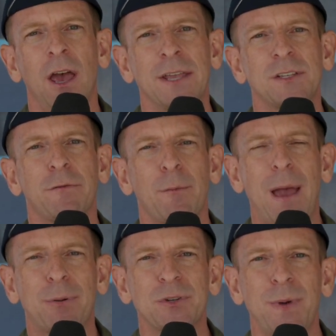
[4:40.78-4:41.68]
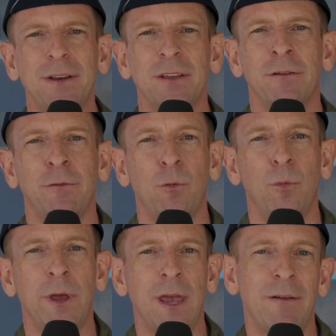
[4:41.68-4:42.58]
And so from that perspective,
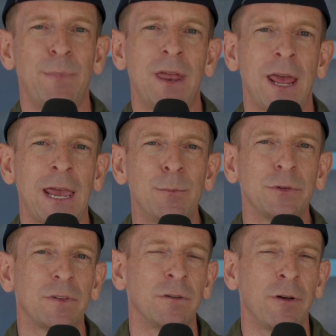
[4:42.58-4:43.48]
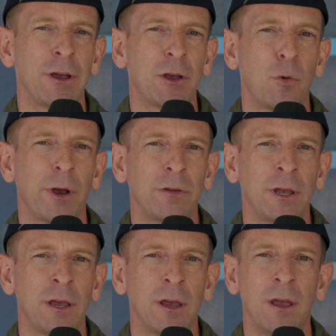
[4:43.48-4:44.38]
we have been able to very
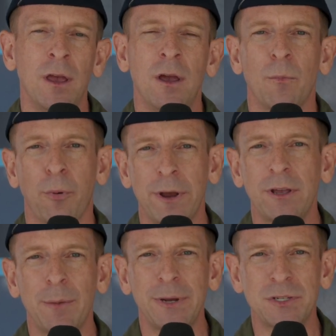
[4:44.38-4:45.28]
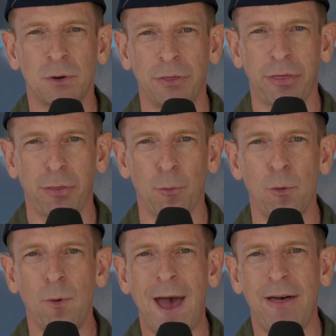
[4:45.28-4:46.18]
quickly bring companies on
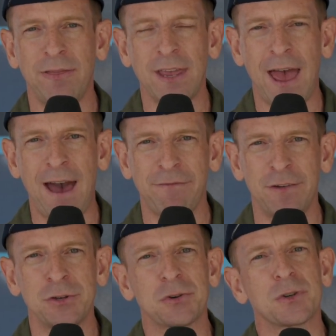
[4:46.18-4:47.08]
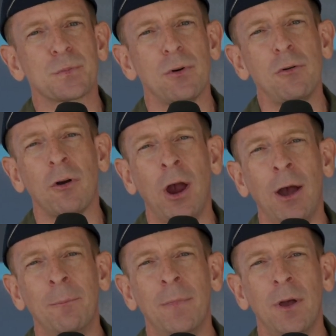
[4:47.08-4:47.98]
through the AF Ventures
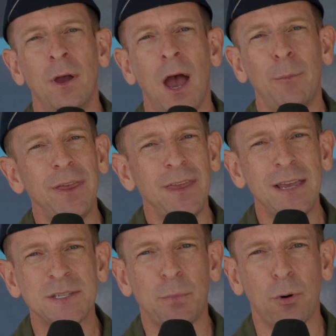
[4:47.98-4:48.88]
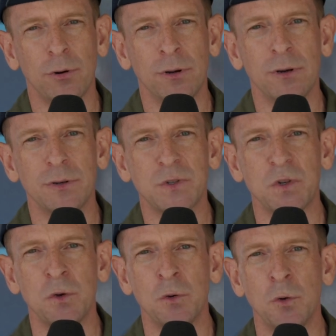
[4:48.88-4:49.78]
program and we think it's important
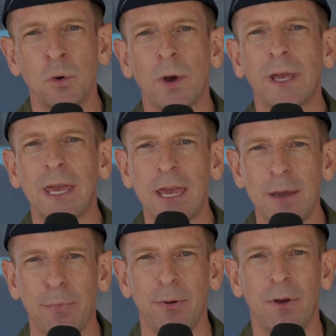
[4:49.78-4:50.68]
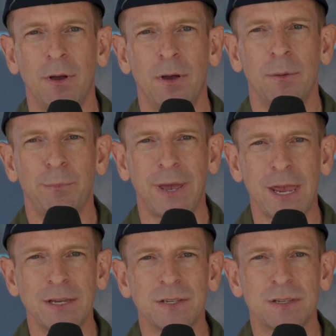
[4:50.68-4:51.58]
to keep
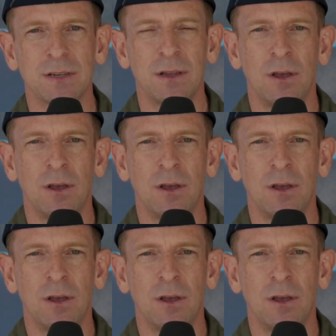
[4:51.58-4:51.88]
pace